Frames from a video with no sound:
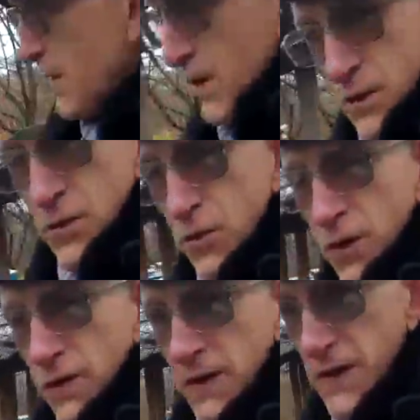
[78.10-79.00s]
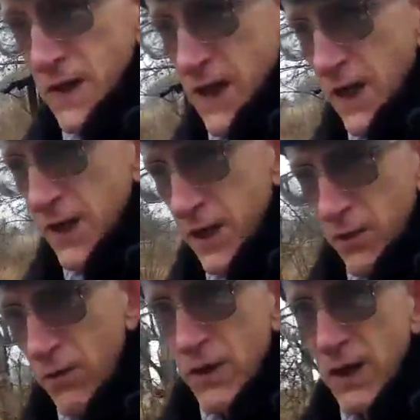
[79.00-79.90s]
during this year he
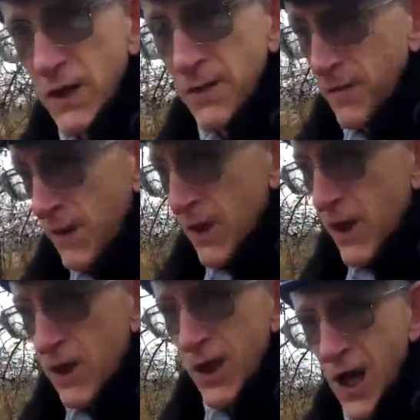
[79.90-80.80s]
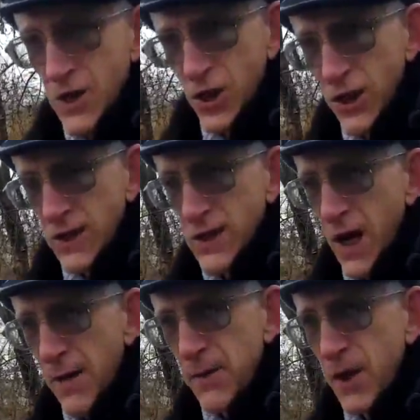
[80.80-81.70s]
already enlarged his
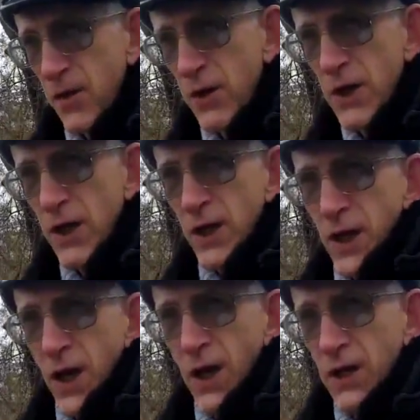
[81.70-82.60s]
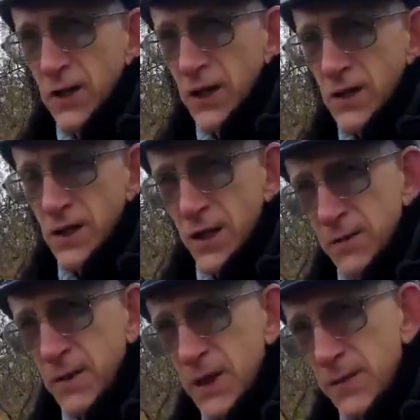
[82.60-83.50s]
apiary, and his
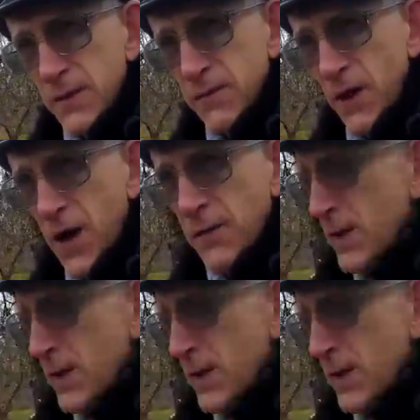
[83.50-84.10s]
beekeeping farm